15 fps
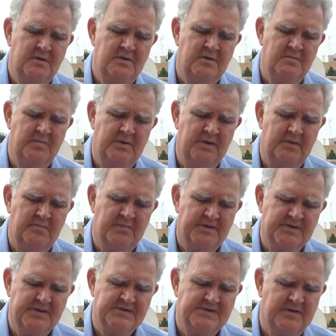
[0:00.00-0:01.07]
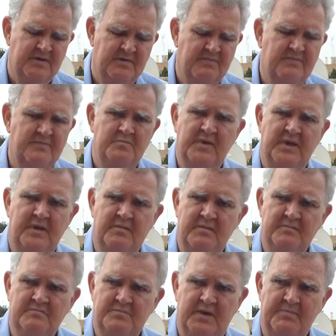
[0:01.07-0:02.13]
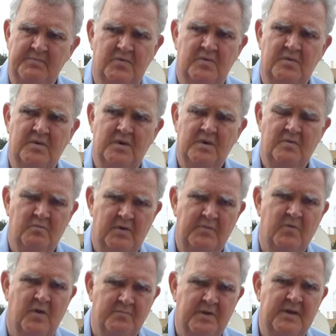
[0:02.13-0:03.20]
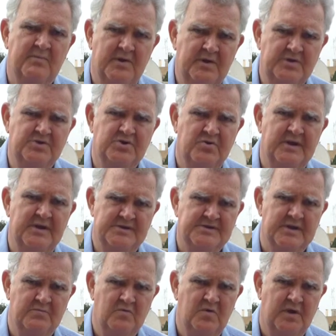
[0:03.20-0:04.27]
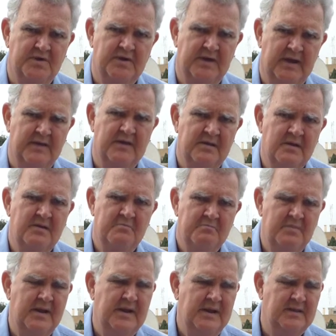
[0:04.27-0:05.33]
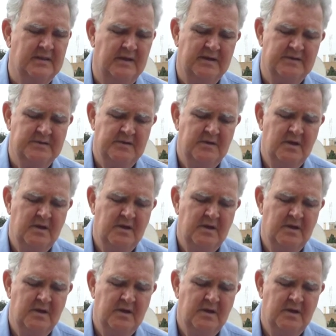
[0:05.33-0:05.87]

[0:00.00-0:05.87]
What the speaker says: to be participative, meaning we want people to join us and work together. Many things.